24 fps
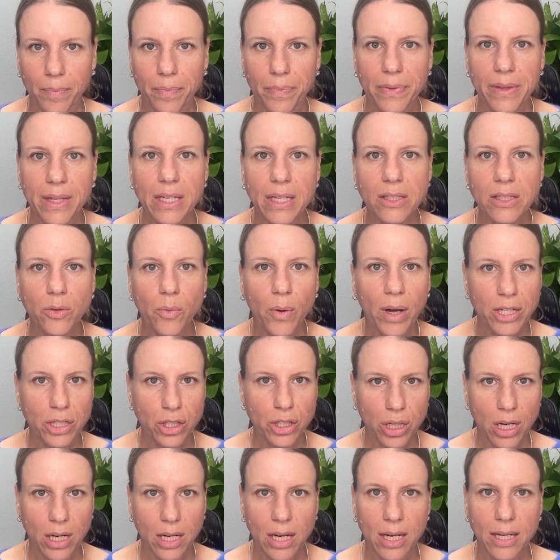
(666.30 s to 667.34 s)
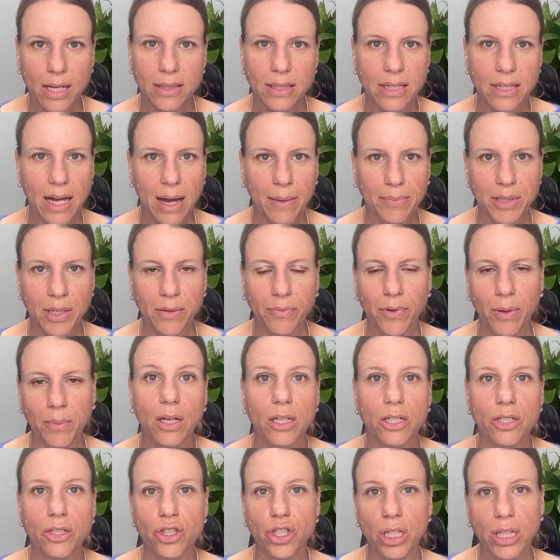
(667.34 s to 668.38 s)
This question is adapted from the
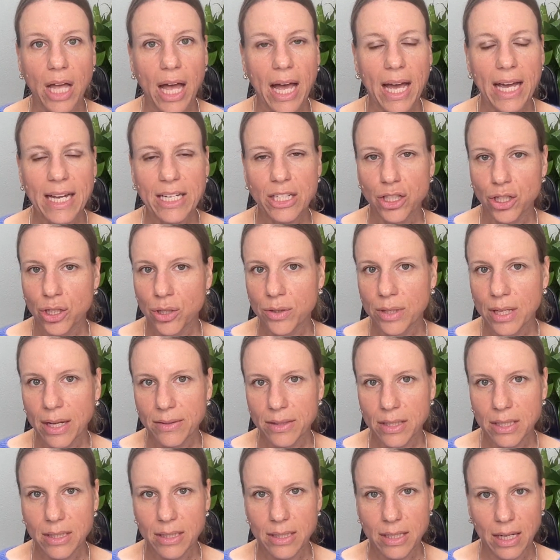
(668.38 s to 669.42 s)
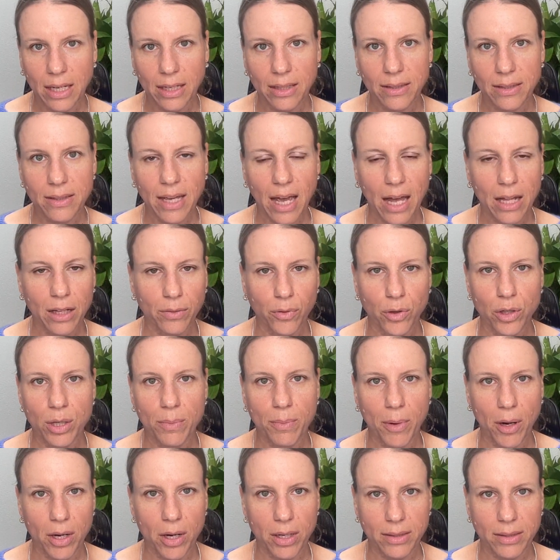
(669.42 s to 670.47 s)
July 2006 California
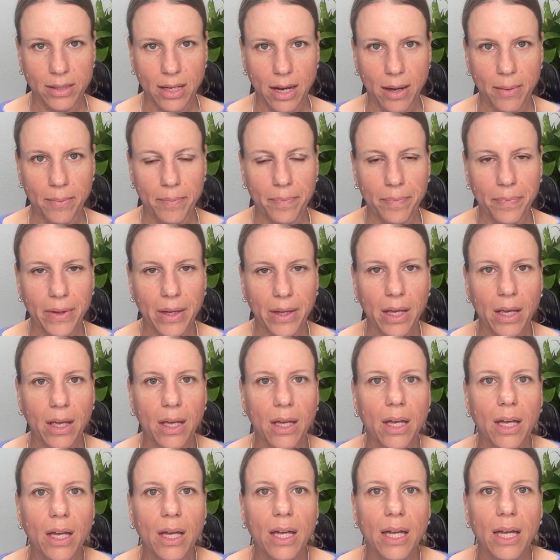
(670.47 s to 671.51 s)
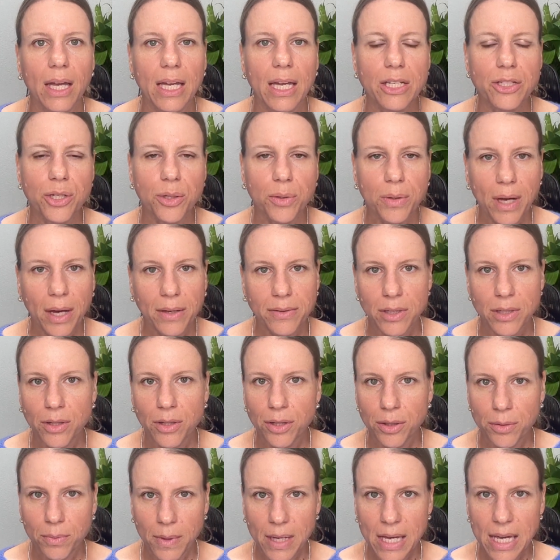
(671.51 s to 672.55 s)
bar exam. In
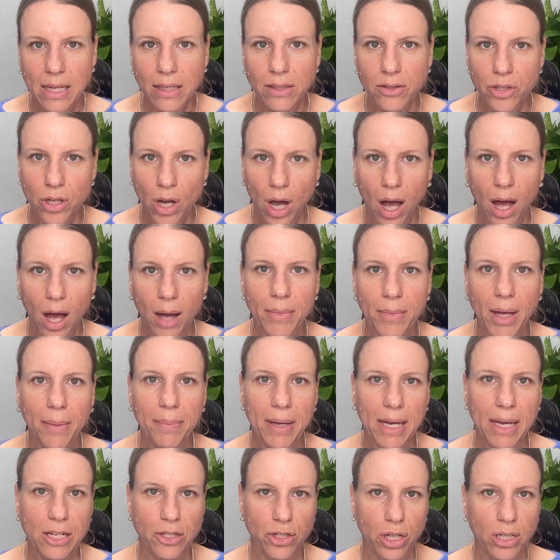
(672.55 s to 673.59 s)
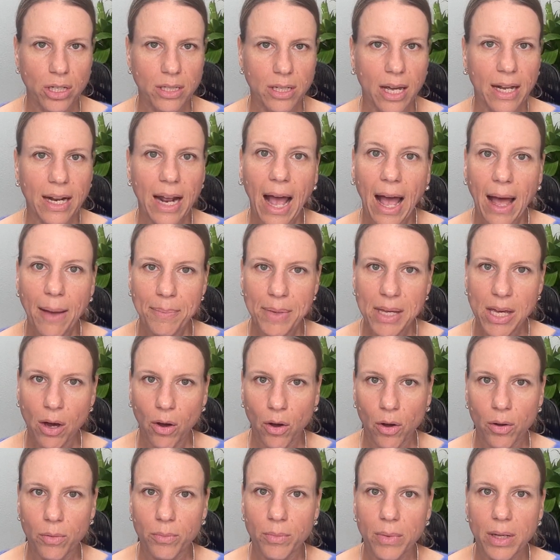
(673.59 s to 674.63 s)
2003, Tom, a patient at Happy
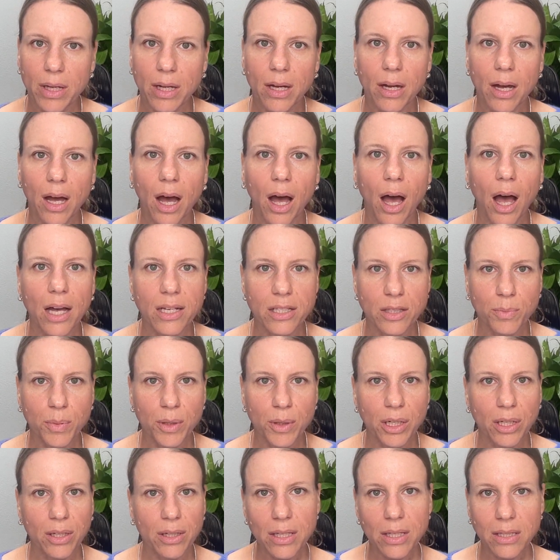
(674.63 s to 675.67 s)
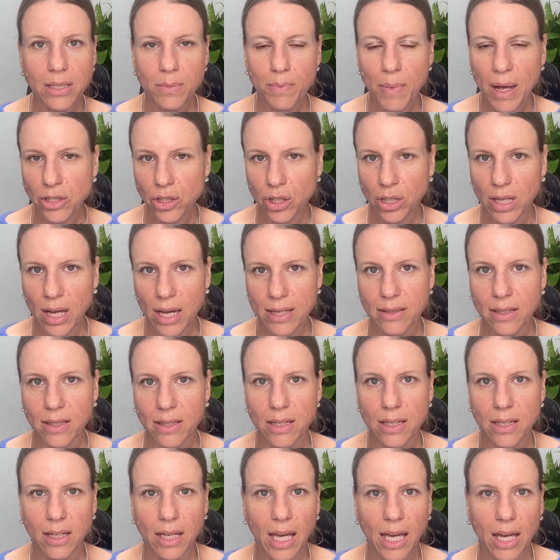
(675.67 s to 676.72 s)
Home, a hospital that specializes
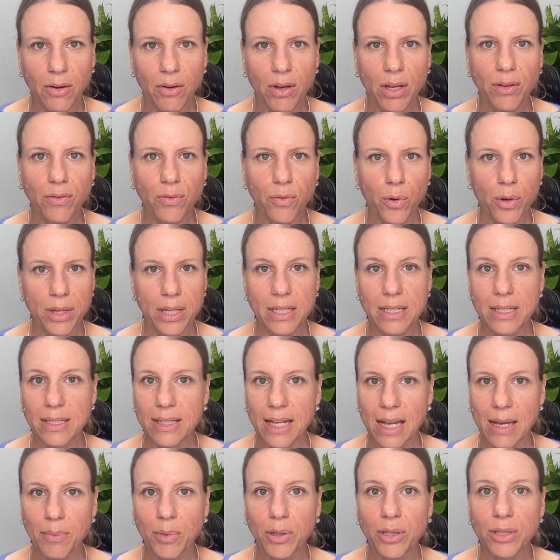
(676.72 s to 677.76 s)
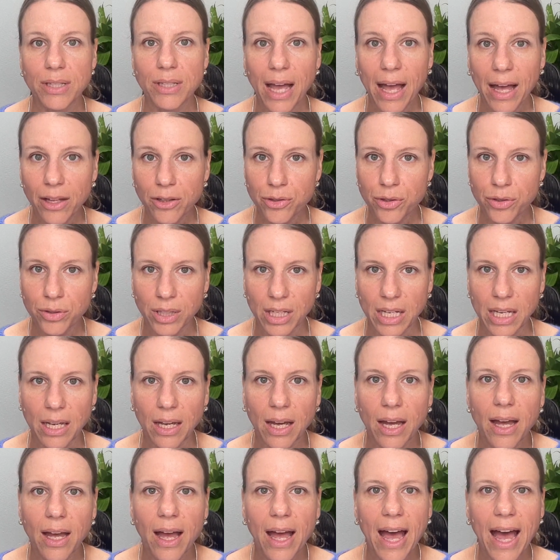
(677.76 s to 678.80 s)
in caring for the disabled elderly,
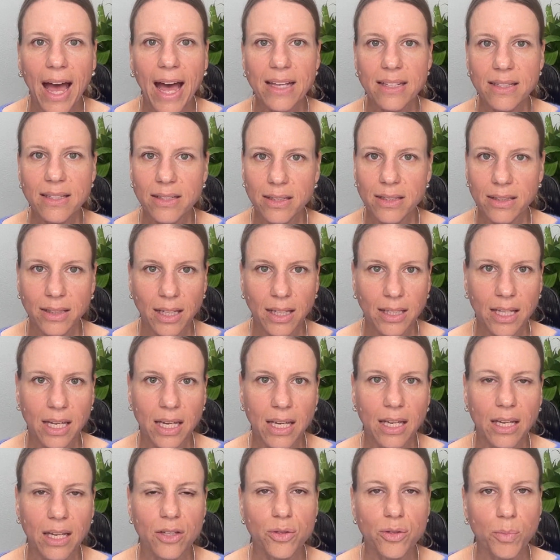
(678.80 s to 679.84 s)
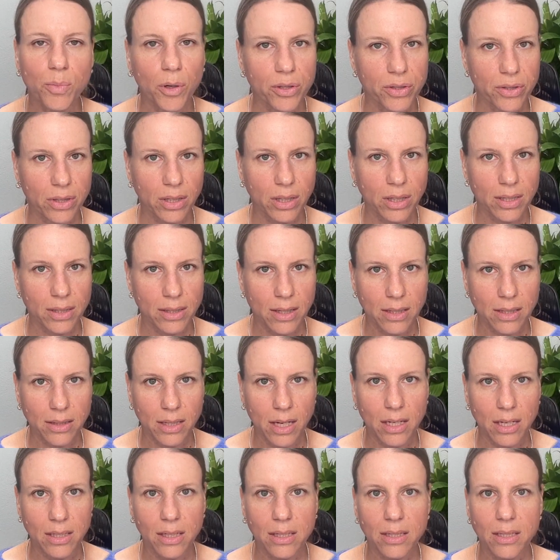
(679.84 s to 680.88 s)
asked Lily, his personal
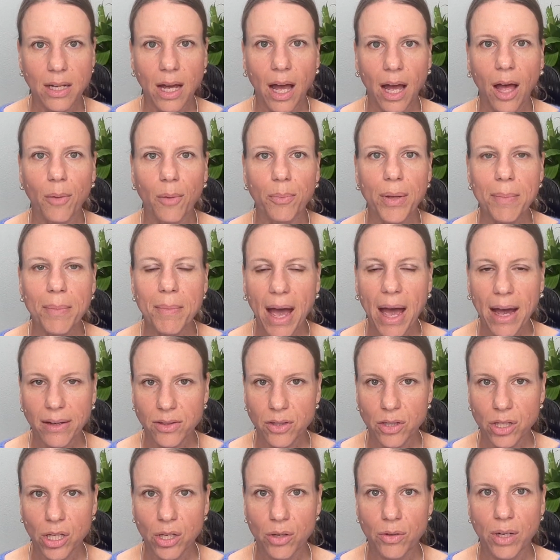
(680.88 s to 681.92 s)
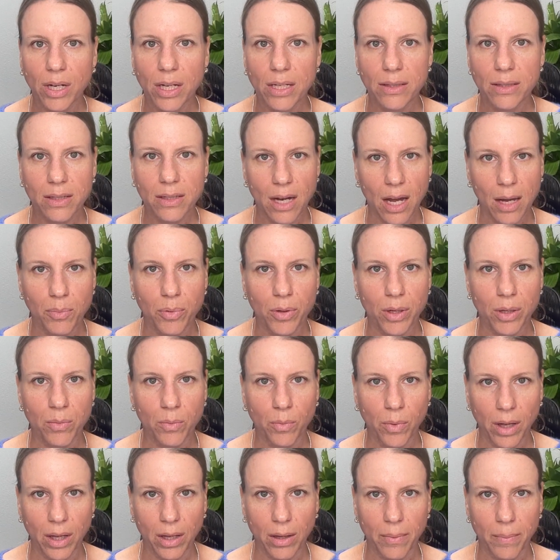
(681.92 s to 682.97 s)
assistant, to help him execute his typewritten
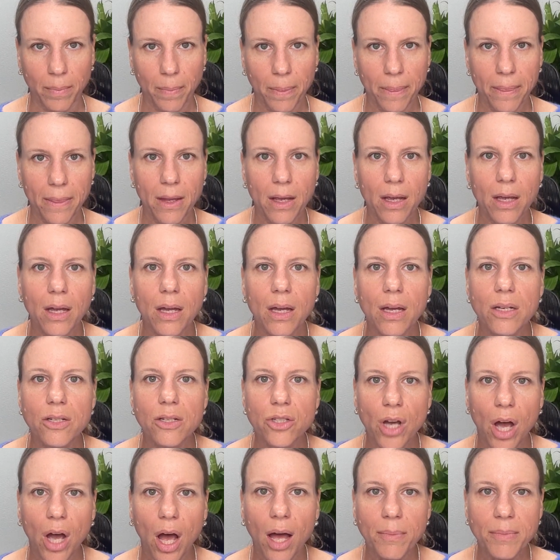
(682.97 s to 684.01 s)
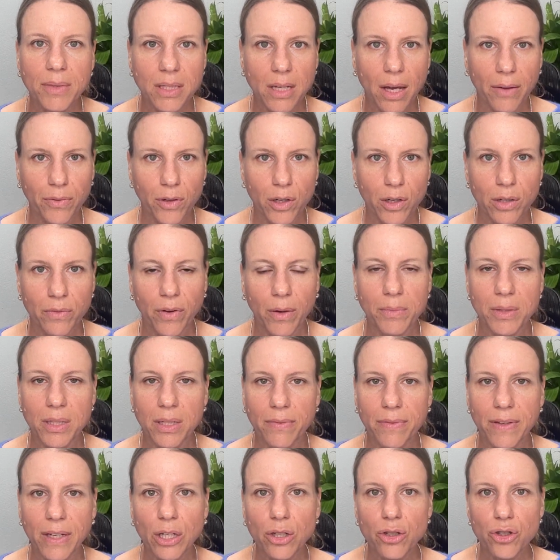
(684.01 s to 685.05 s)
will. Tom suffered from
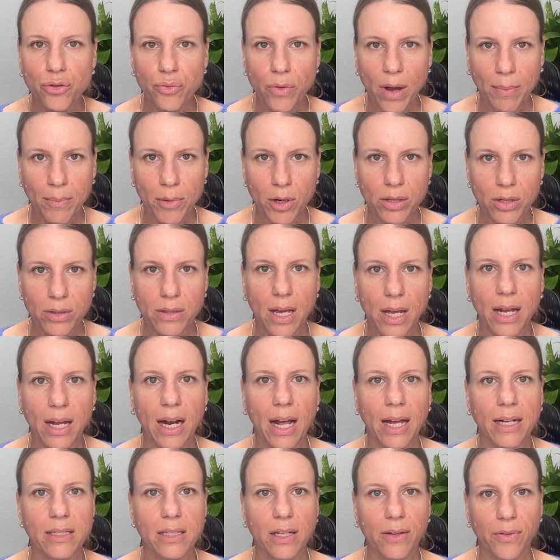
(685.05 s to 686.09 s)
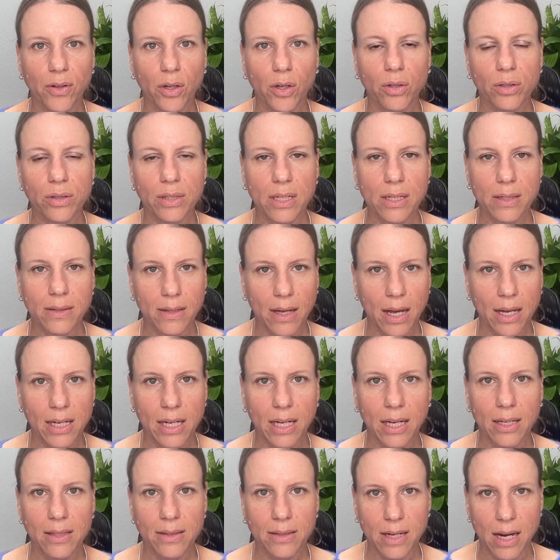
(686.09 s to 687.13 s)
severe tremors and had difficulty signing
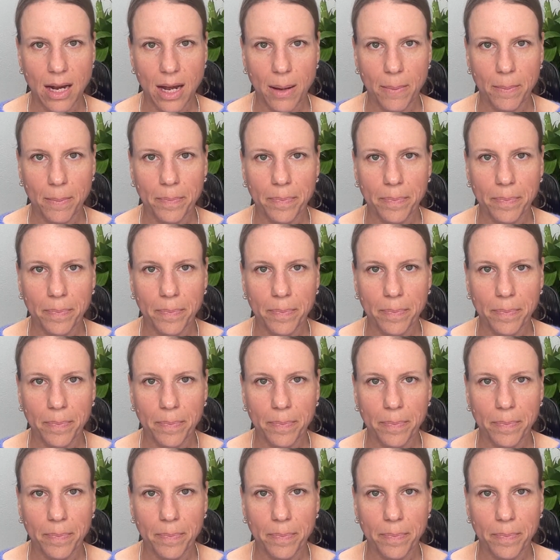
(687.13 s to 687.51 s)
his name.